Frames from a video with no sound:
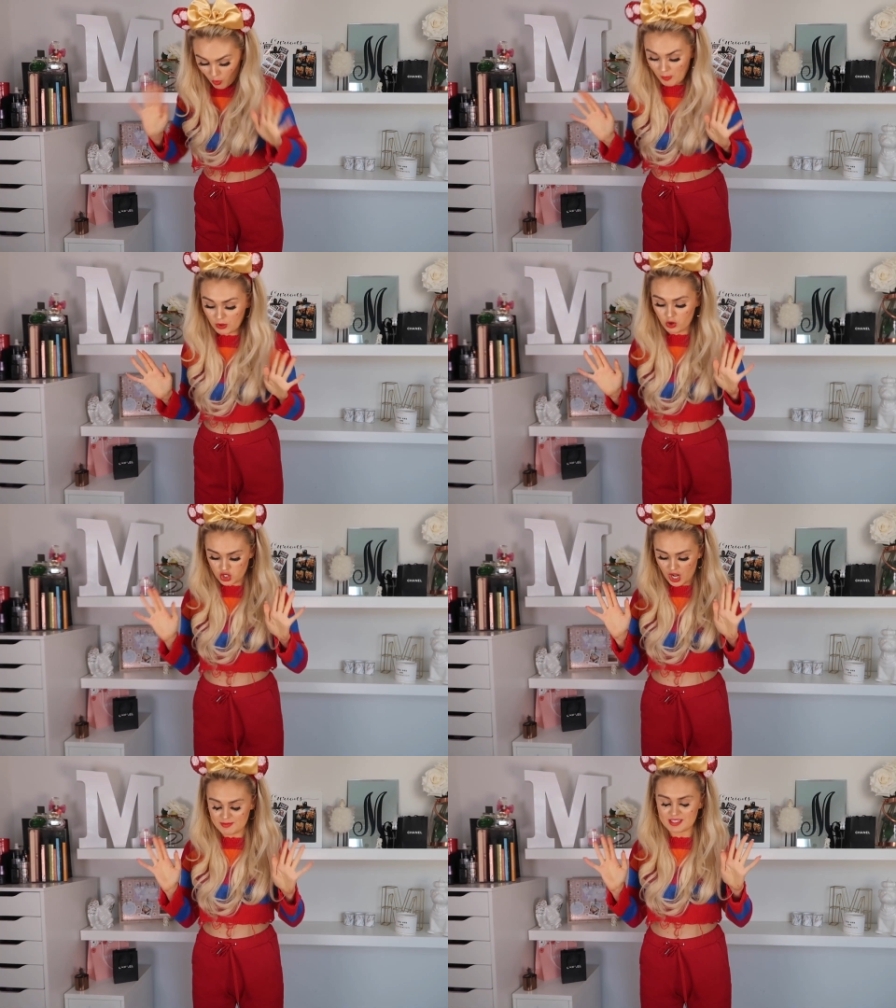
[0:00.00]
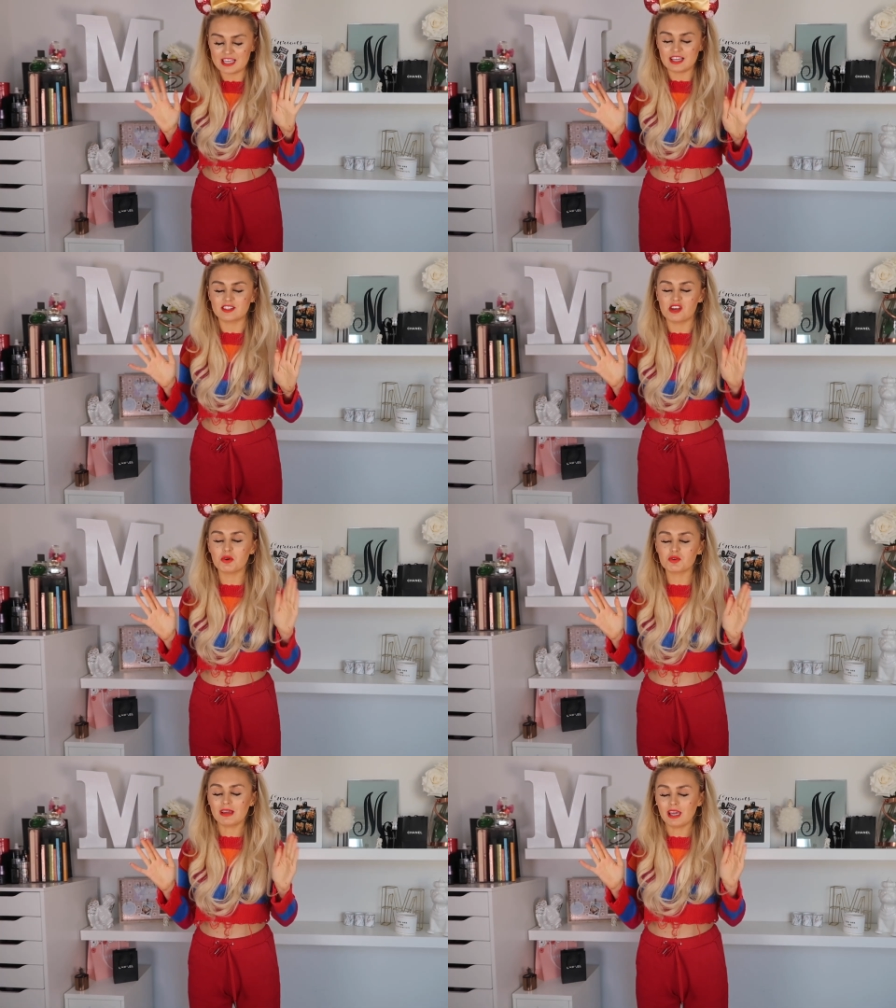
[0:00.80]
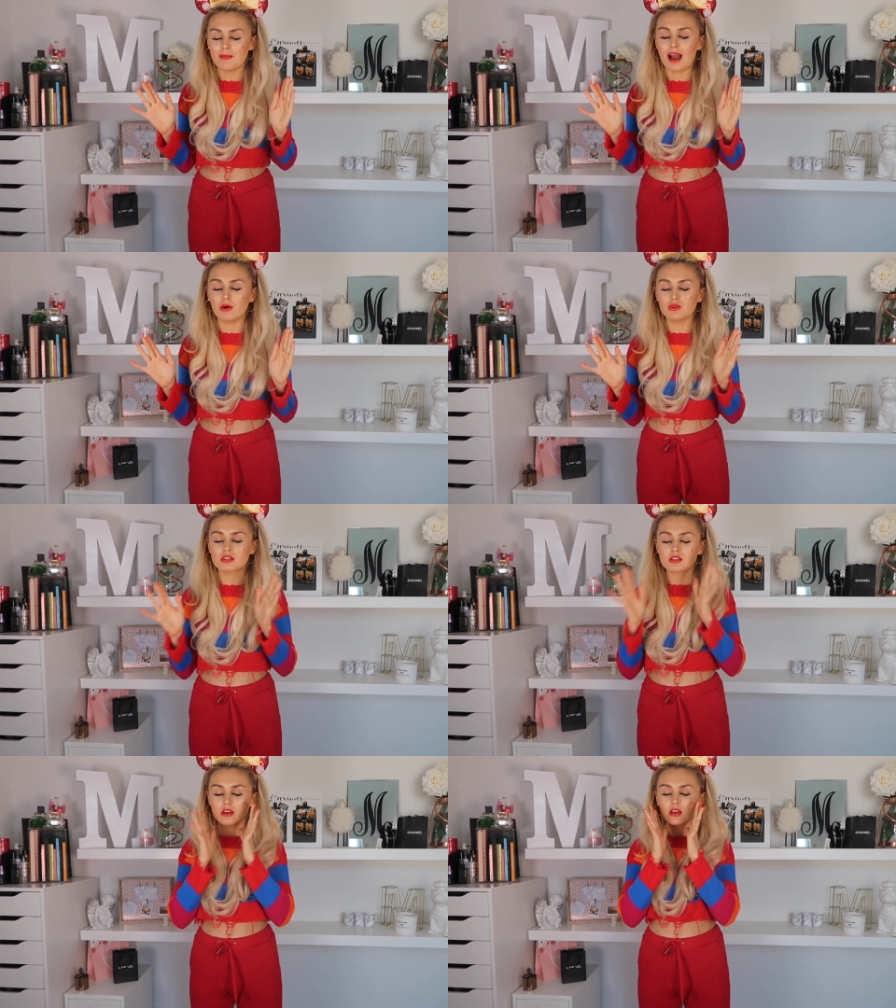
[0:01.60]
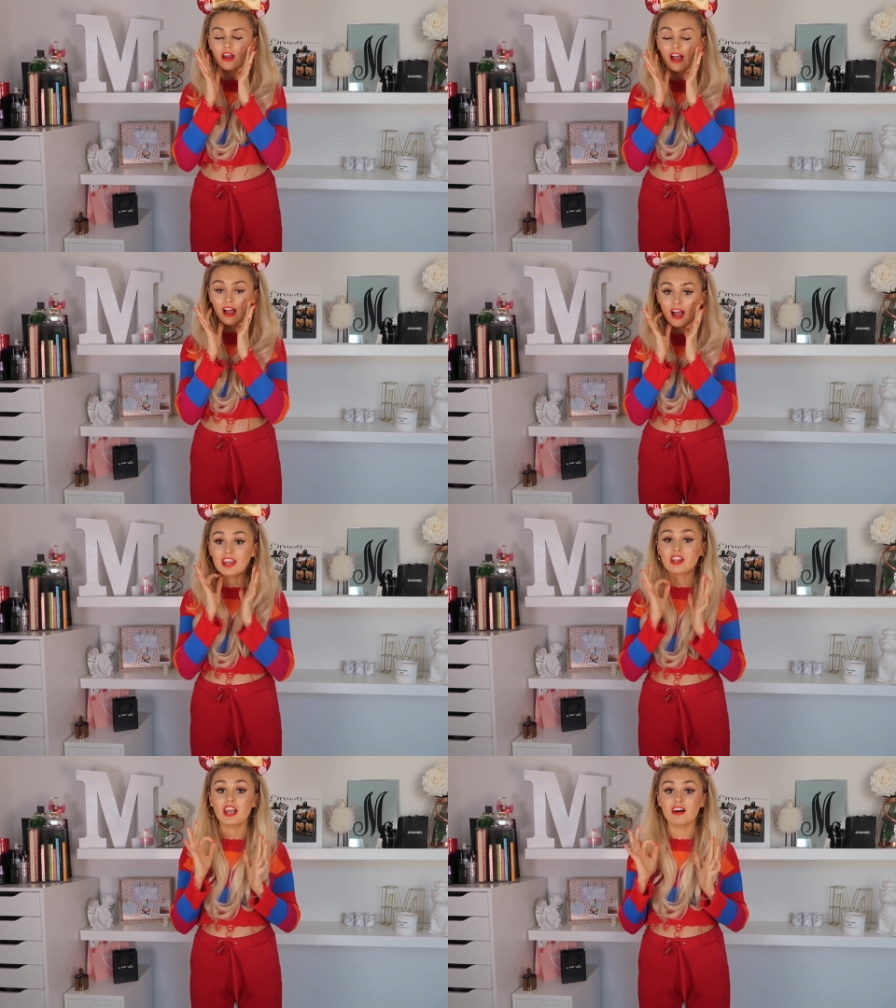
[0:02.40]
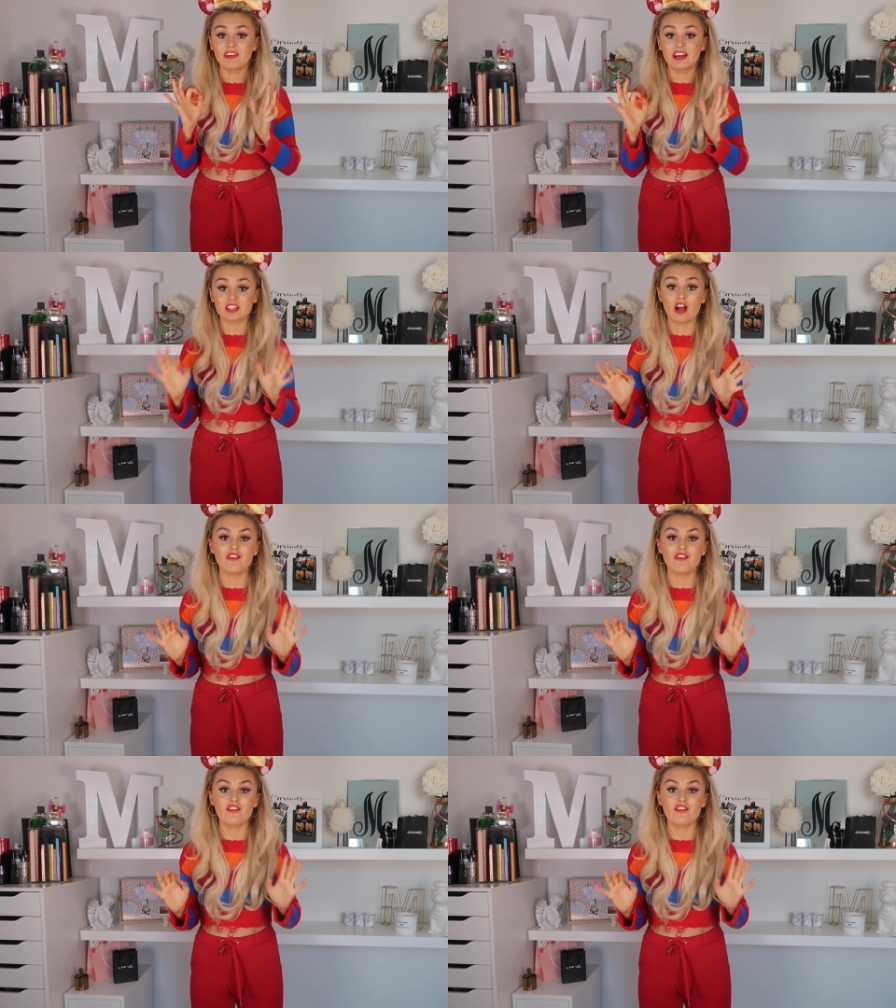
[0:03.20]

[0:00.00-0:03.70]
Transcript: Oh my gosh, I'm seeing so much Mickey Mouse and I love it.